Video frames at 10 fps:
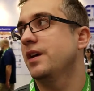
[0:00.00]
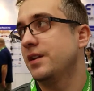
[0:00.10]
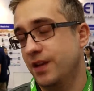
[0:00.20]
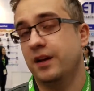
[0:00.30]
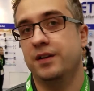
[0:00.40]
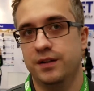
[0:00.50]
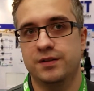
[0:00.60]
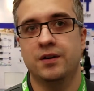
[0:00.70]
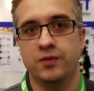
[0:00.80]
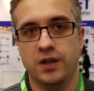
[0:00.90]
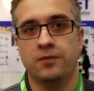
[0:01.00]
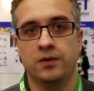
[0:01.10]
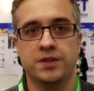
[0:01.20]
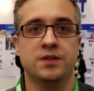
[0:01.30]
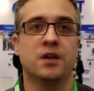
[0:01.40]
Exactly. So we
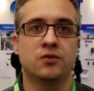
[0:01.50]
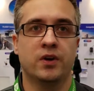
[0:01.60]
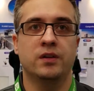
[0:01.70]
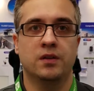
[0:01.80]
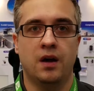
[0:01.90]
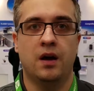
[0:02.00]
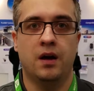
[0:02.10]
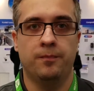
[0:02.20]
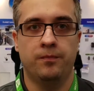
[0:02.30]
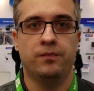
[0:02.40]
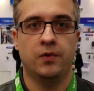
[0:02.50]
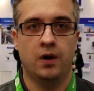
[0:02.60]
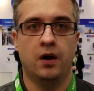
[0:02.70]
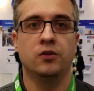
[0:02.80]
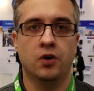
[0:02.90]
definitely see that trend
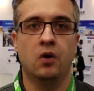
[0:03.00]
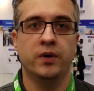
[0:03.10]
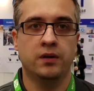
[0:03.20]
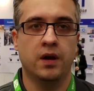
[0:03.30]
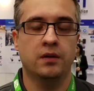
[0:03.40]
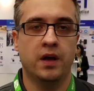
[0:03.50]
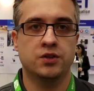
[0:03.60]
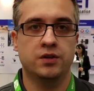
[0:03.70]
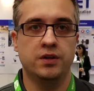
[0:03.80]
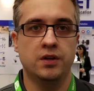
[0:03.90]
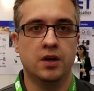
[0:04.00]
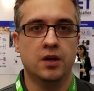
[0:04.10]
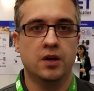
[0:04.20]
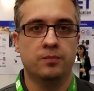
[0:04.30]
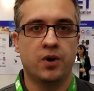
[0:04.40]
ongoing, and actually
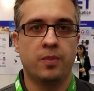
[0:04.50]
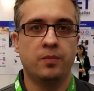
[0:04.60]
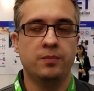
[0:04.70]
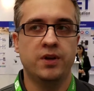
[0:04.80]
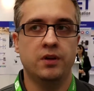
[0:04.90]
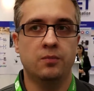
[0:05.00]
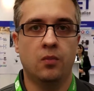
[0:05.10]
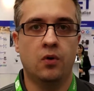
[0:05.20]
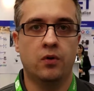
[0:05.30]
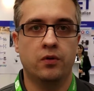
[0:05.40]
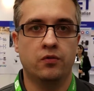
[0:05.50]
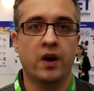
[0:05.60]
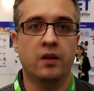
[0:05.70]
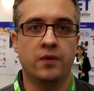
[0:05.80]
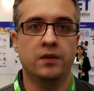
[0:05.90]
probably being more
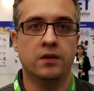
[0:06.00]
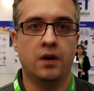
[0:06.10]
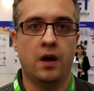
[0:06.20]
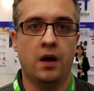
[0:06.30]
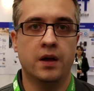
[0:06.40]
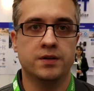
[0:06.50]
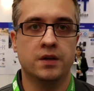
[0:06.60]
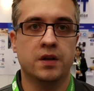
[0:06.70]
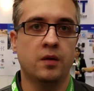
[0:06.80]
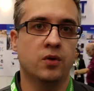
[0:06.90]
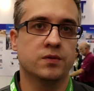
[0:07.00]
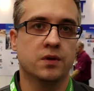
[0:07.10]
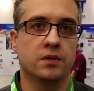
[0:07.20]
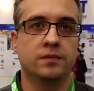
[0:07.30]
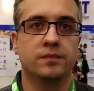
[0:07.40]
relevant as the time goes
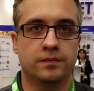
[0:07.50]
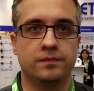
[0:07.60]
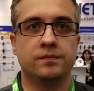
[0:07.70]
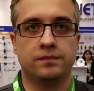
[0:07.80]
on.